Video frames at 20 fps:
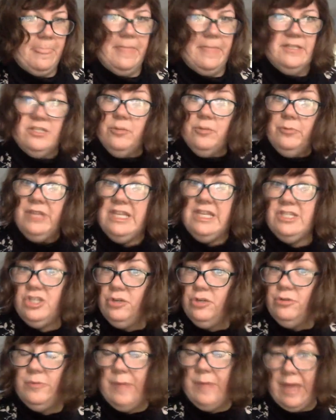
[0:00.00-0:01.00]
So please
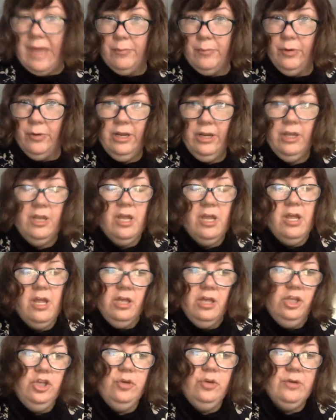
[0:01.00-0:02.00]
use Blackboard.
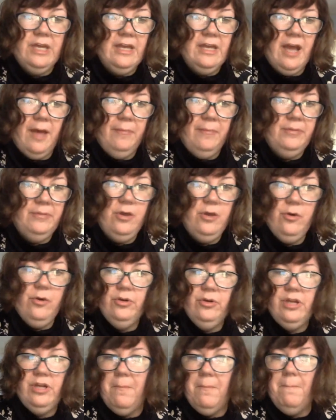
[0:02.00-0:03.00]
You can
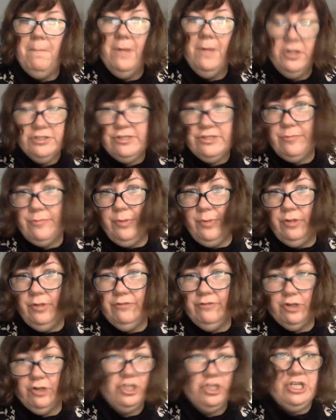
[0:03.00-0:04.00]
upload multiple
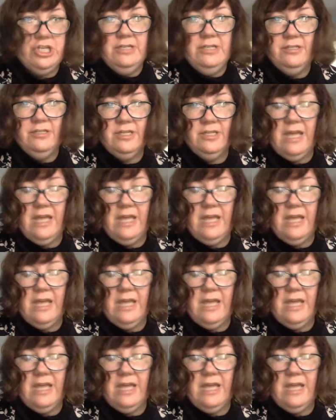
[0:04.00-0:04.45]
versions,